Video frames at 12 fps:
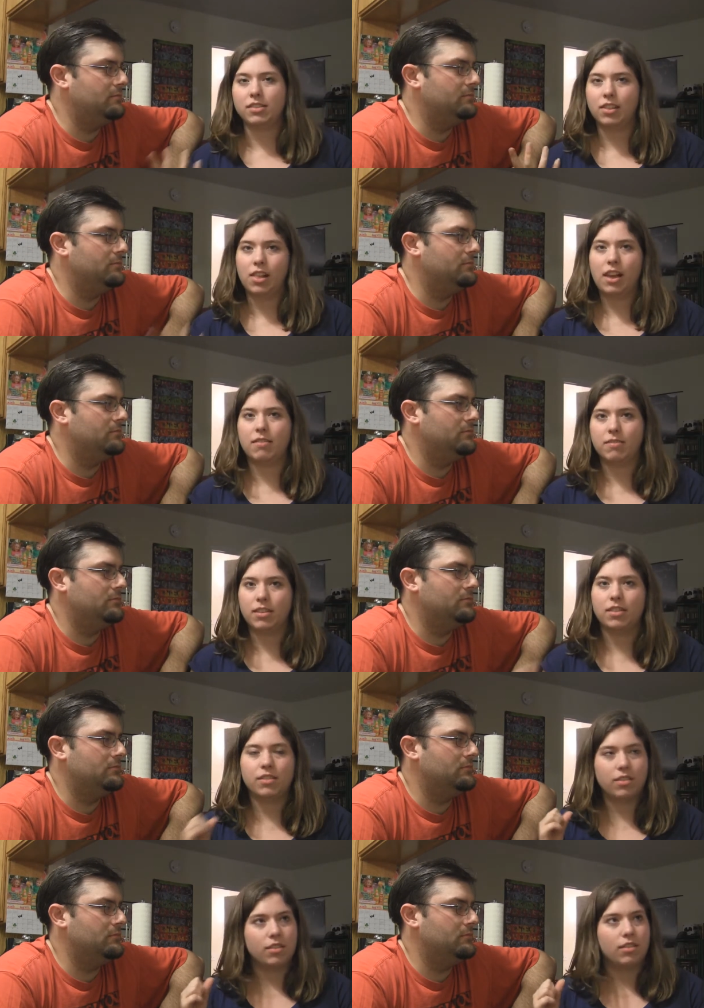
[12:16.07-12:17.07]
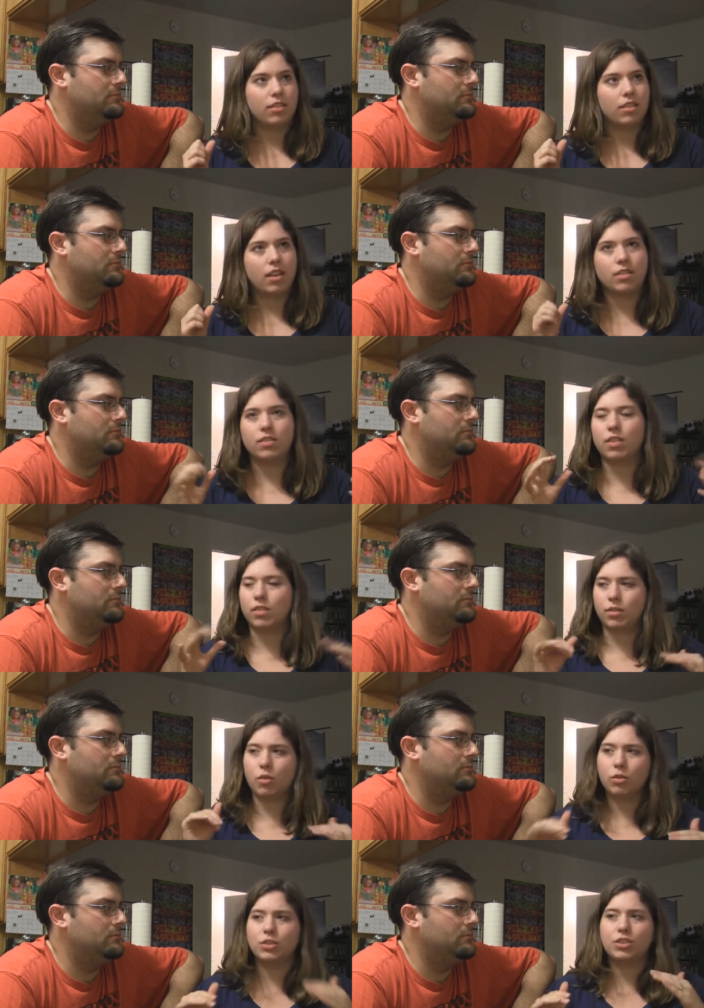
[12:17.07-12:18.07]
Speaker 1: his life and it's just it's this
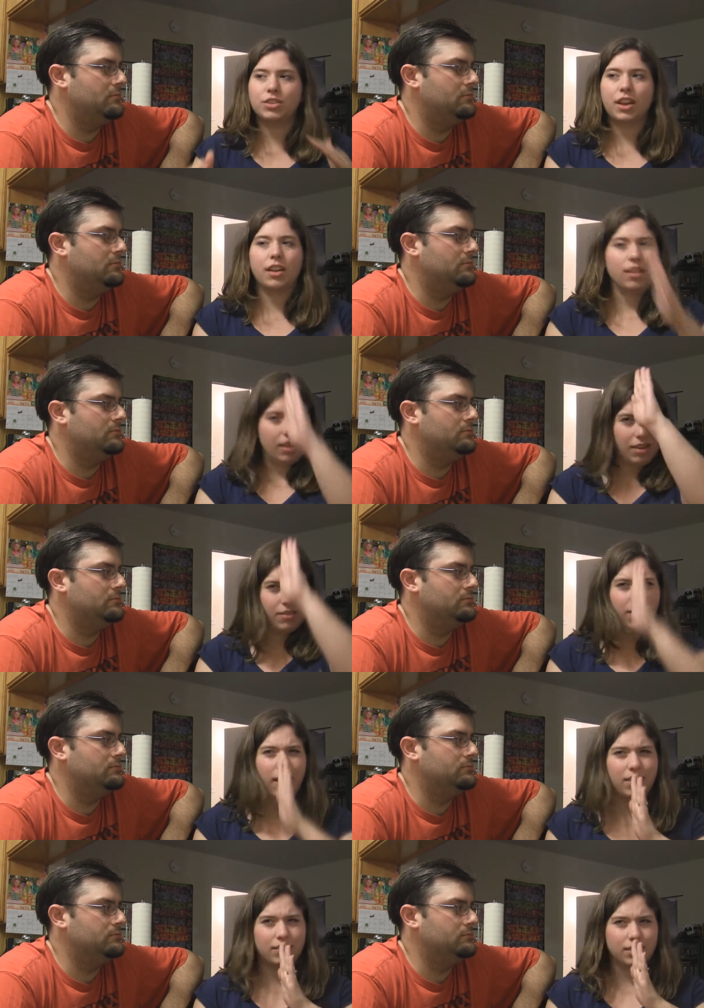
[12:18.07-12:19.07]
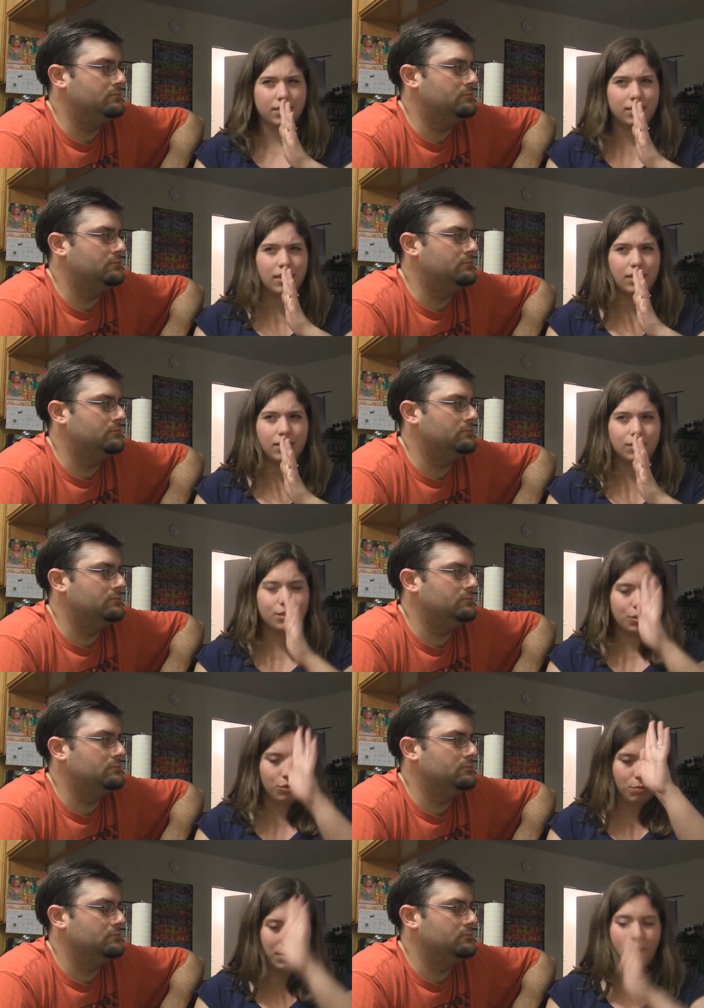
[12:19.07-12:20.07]
gorgeous kind of his face is in
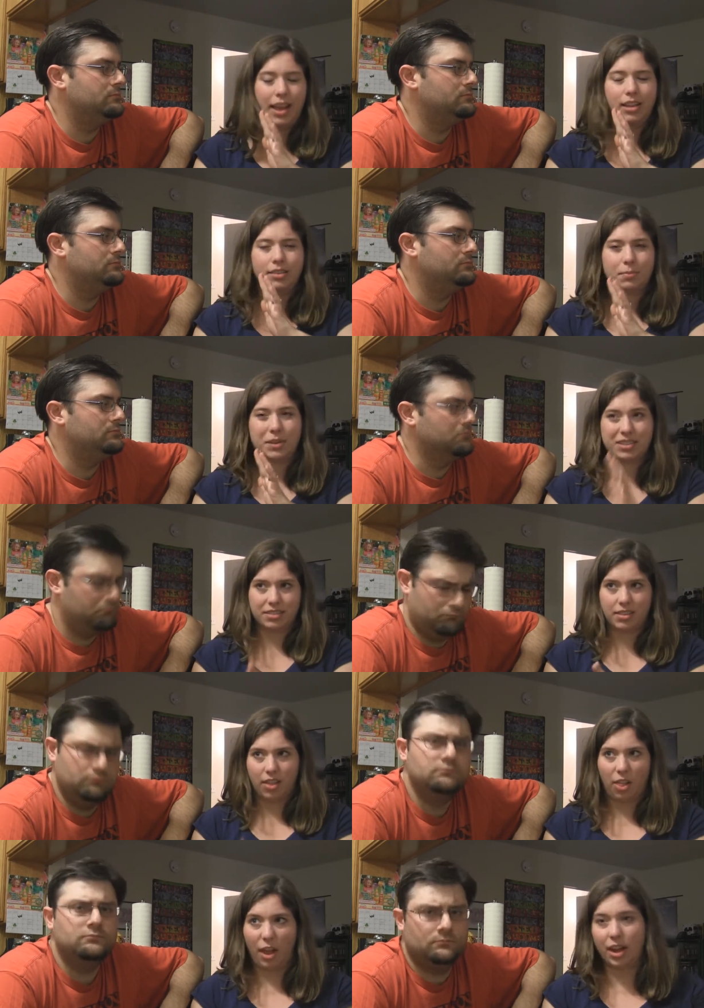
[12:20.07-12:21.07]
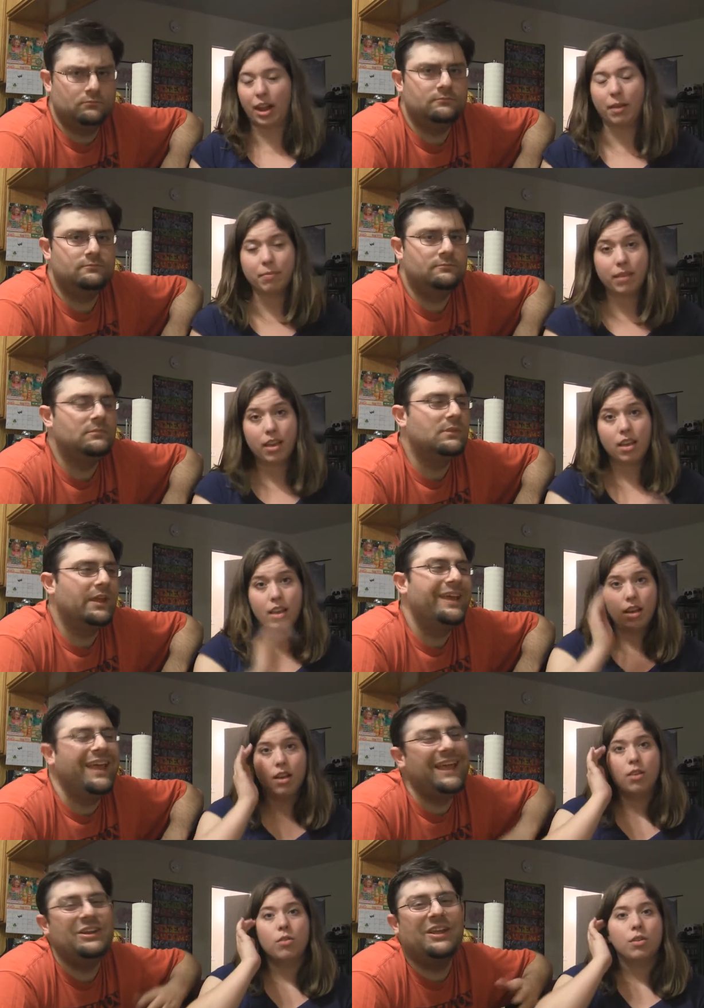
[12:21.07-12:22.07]
two planes because of the lighting
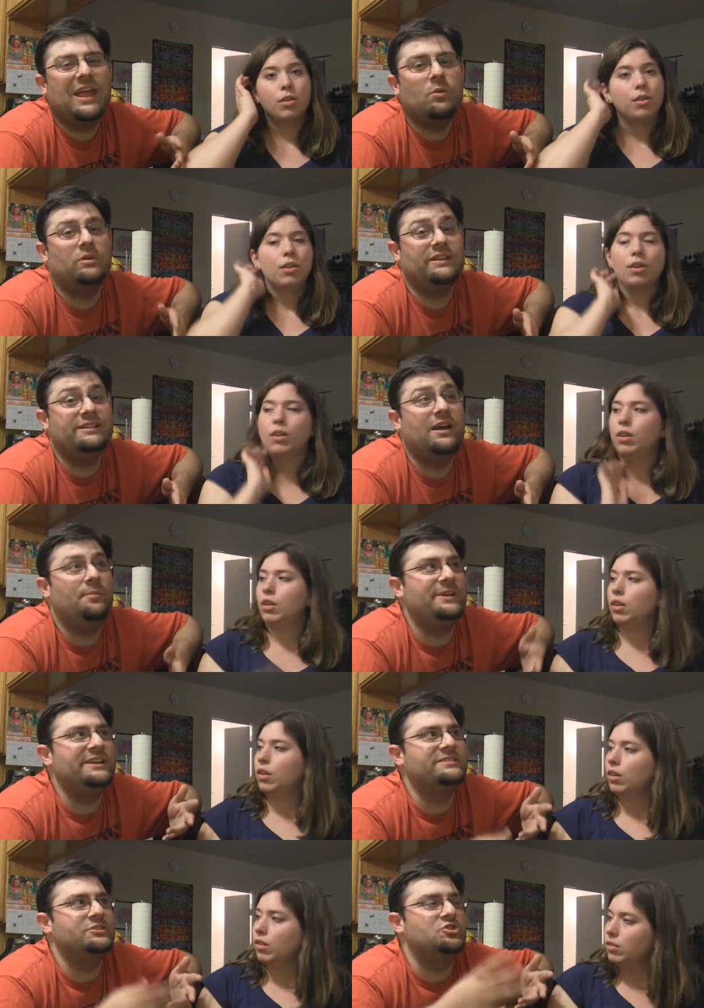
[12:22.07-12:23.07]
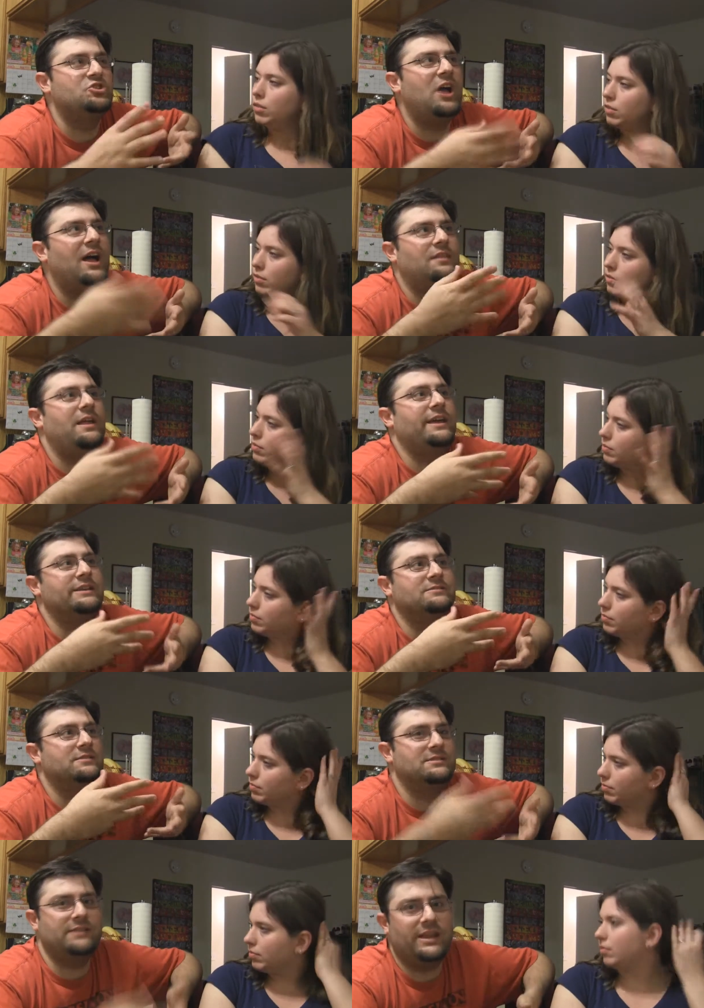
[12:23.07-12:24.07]
Speaker 2: and you can't really tell because it's shot like it's
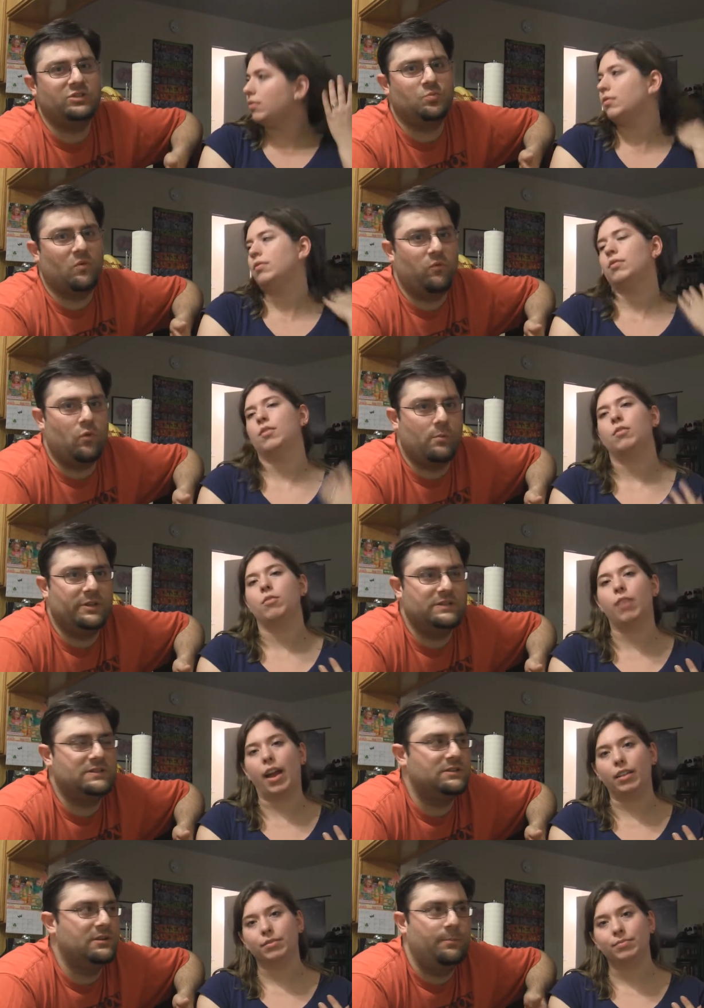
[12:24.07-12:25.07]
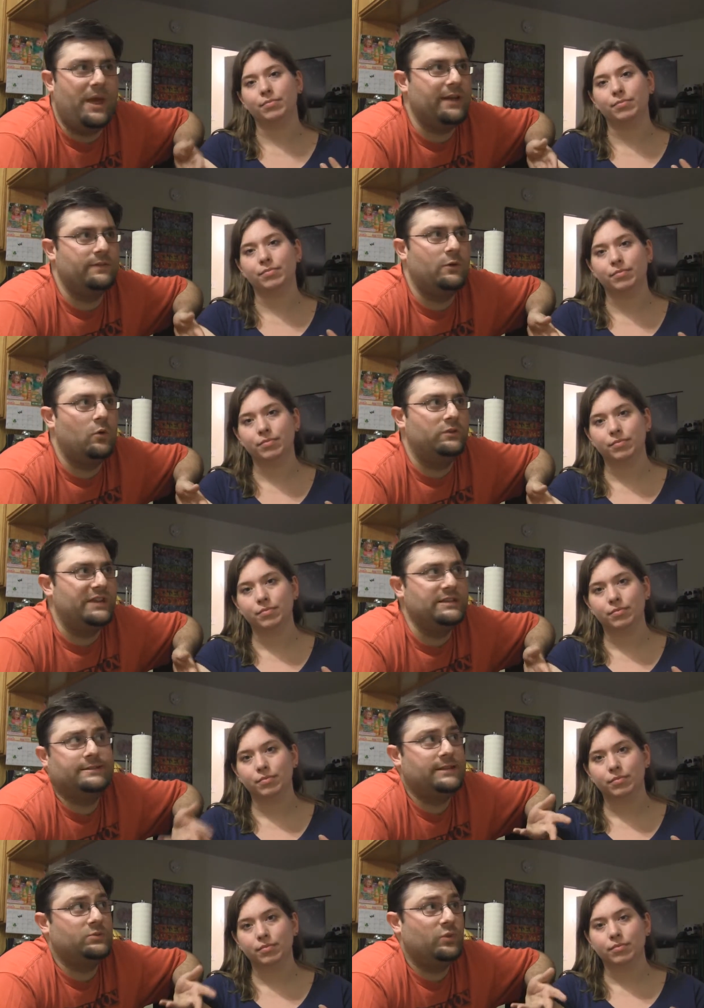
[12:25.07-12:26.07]
a stage performance right back in the old
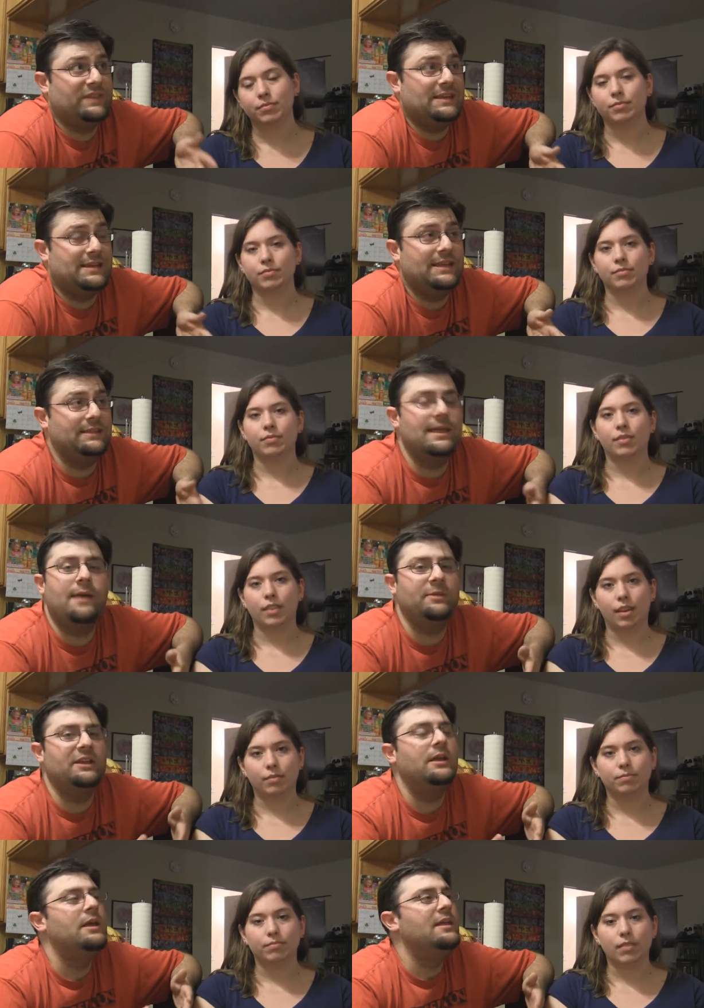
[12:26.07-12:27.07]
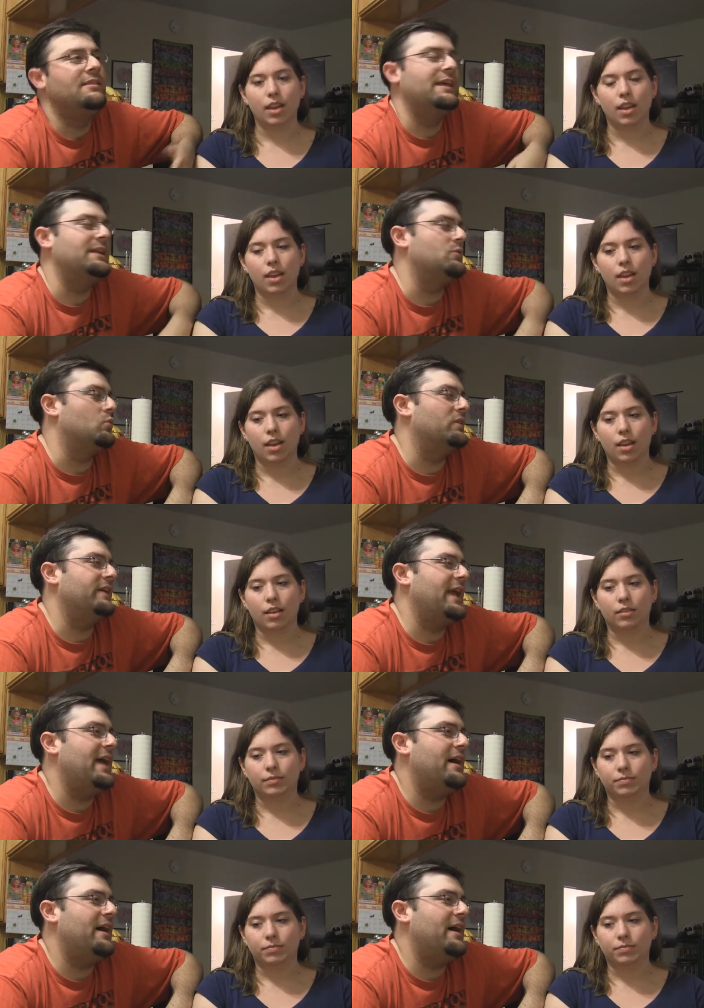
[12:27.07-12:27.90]
days that's what they did i mean they didn't really